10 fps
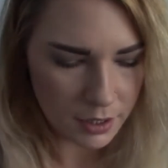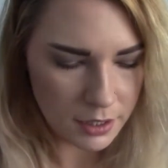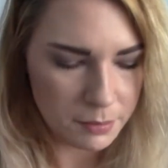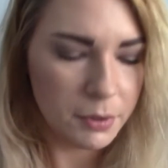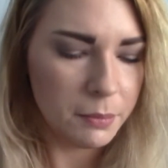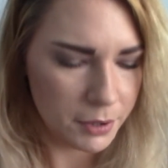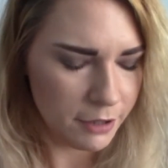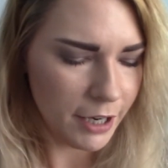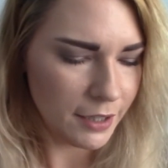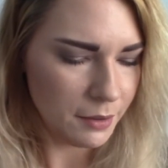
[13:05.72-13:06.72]
I need to pull it
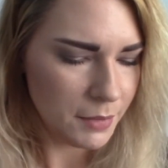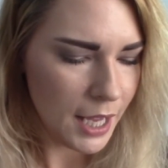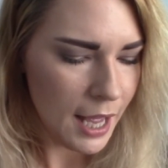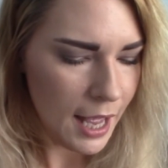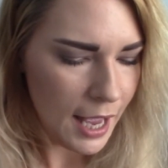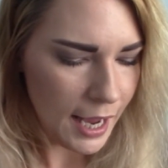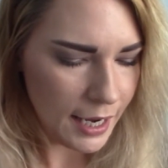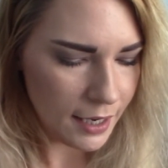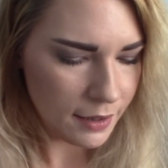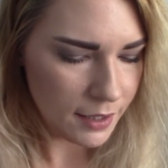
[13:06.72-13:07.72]
pretty random.
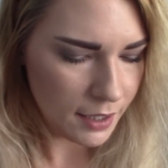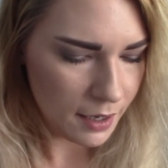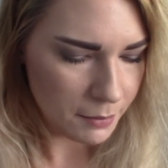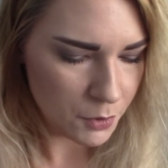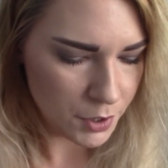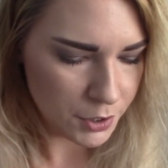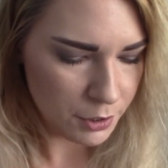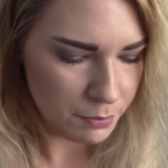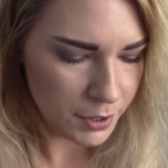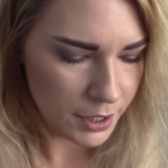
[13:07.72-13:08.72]
And then I'm going
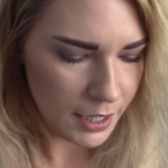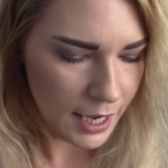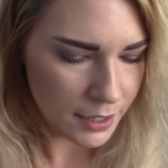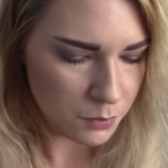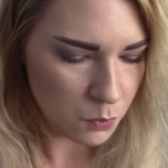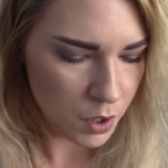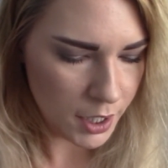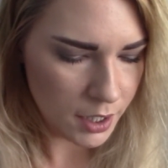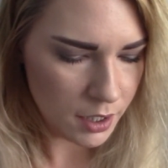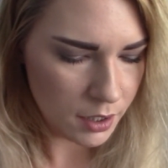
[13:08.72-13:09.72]
to put it as
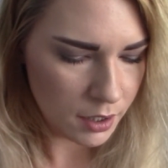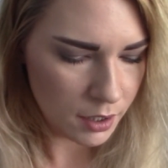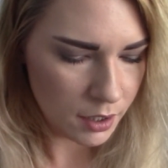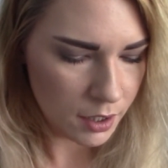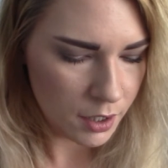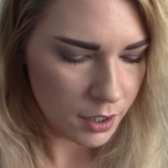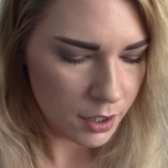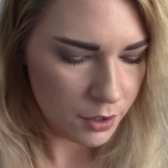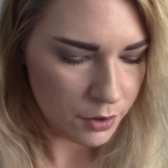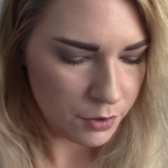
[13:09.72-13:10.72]
1
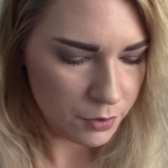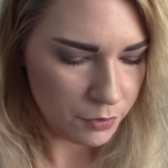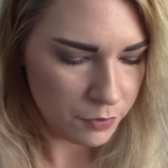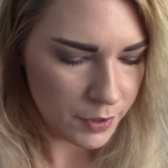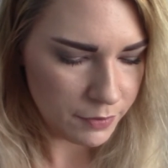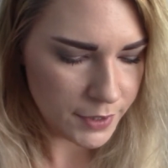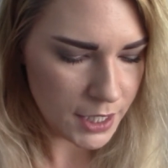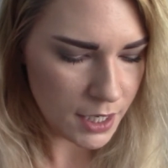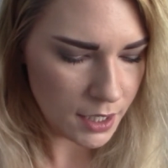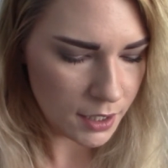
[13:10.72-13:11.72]
through
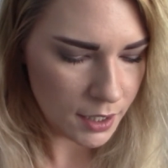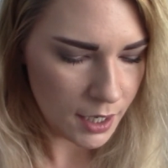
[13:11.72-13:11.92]
50.